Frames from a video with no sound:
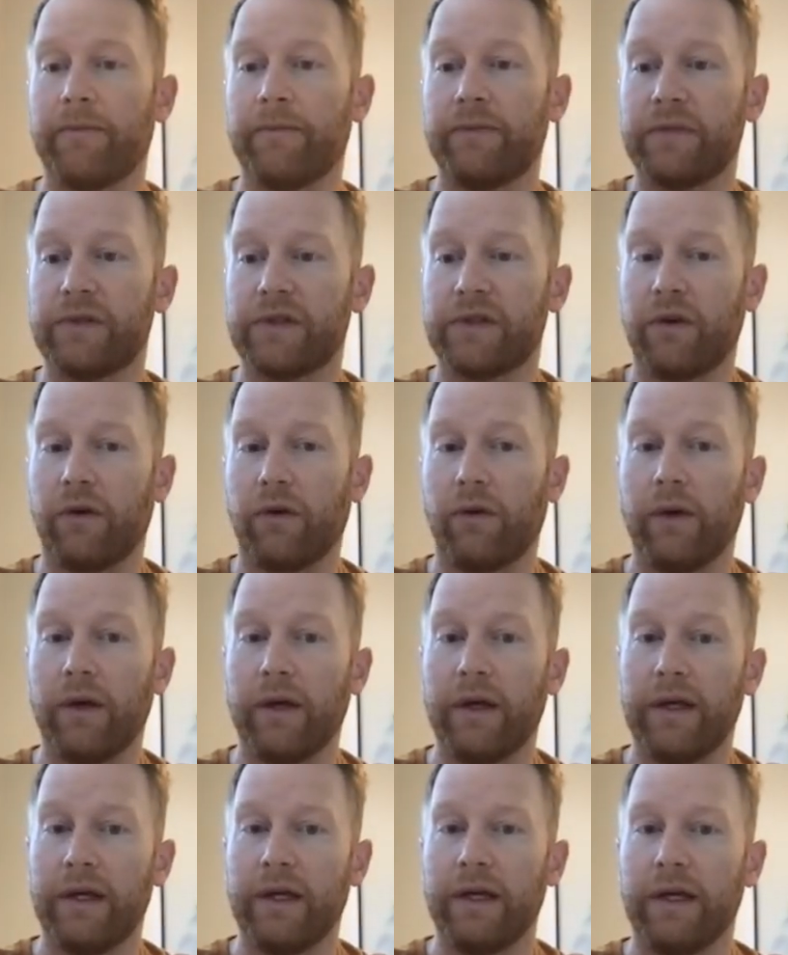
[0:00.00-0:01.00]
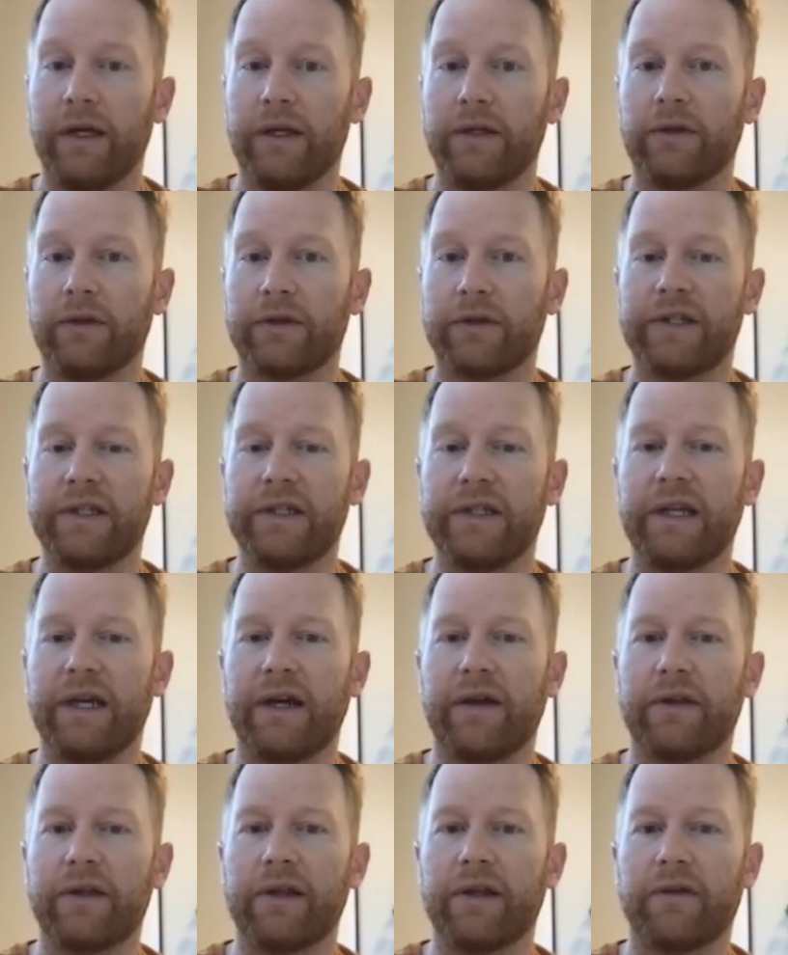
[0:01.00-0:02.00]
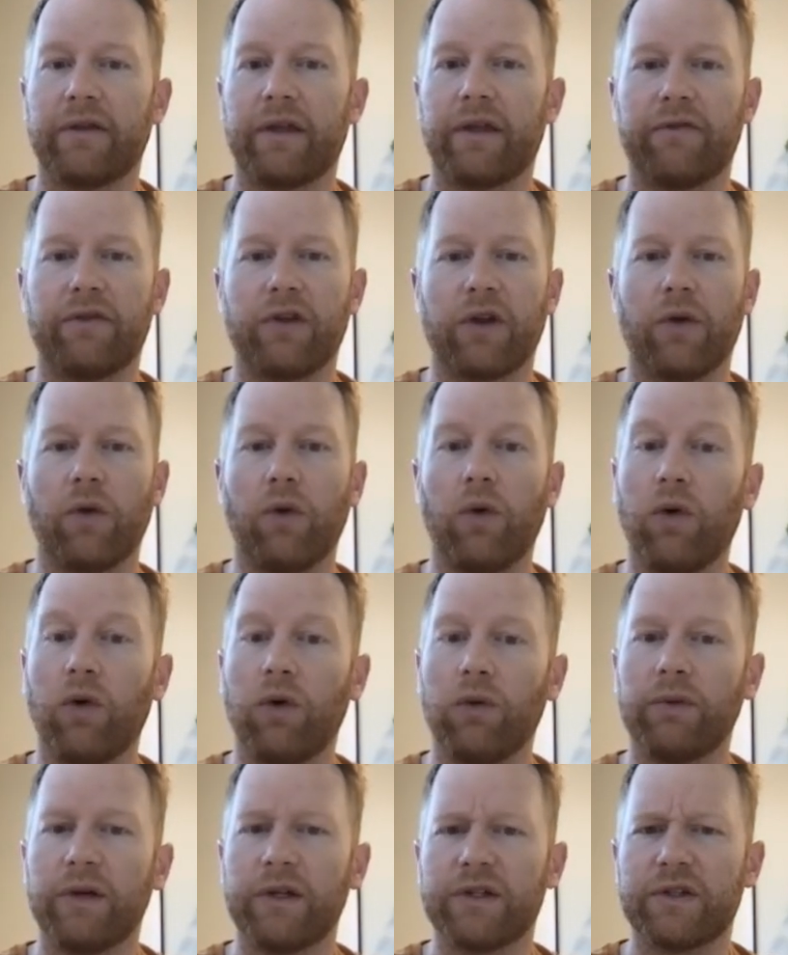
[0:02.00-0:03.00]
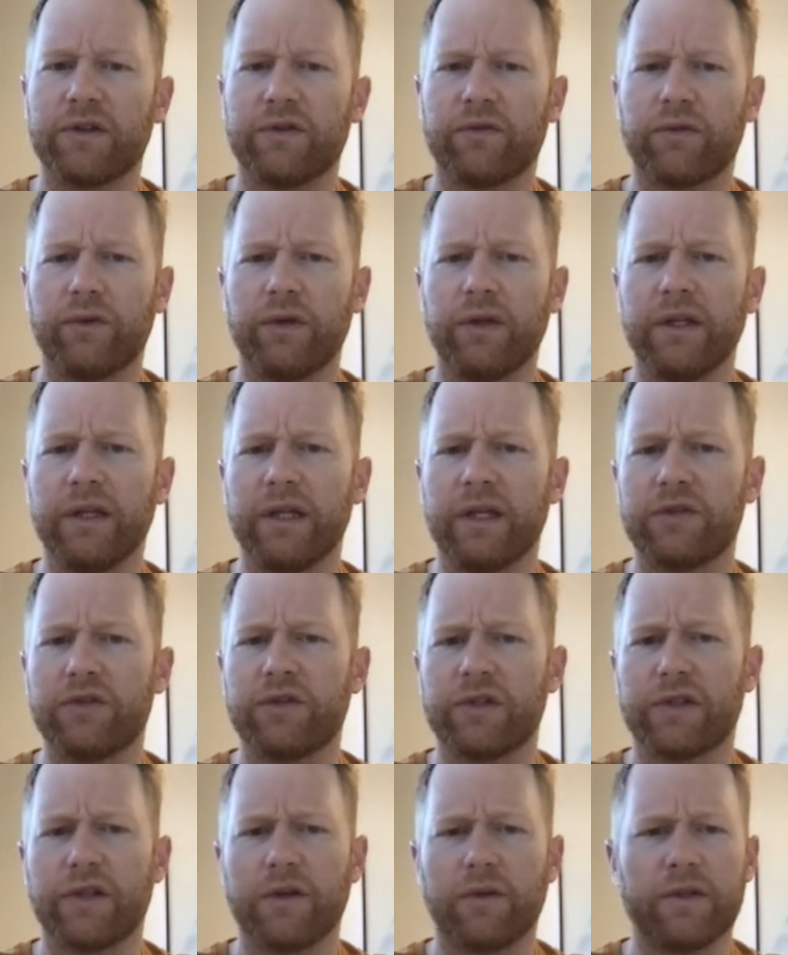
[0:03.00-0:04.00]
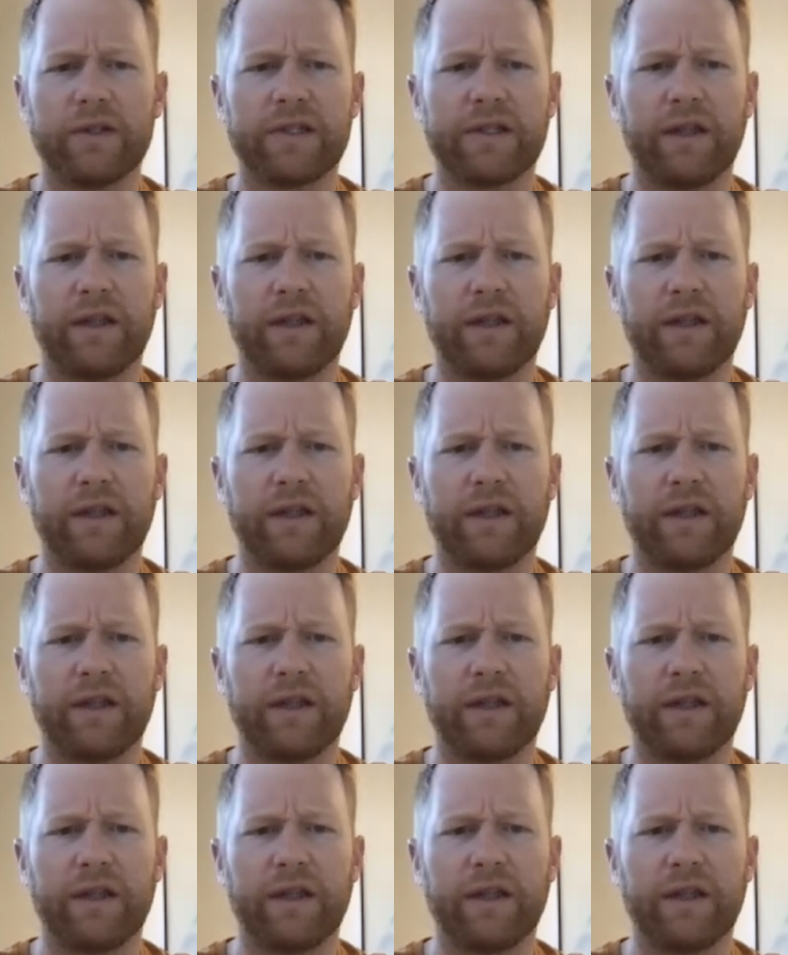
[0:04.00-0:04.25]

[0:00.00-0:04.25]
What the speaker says: So you'll see down here that I've got a whole bunch of really interesting ones.